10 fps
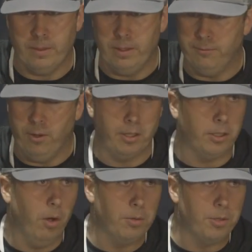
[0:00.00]
It's fun to
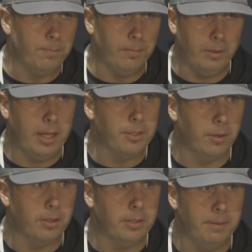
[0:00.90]
coach. Glad he's
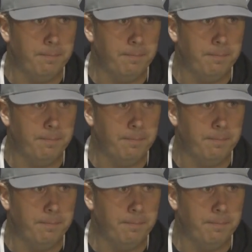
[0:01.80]
on our team.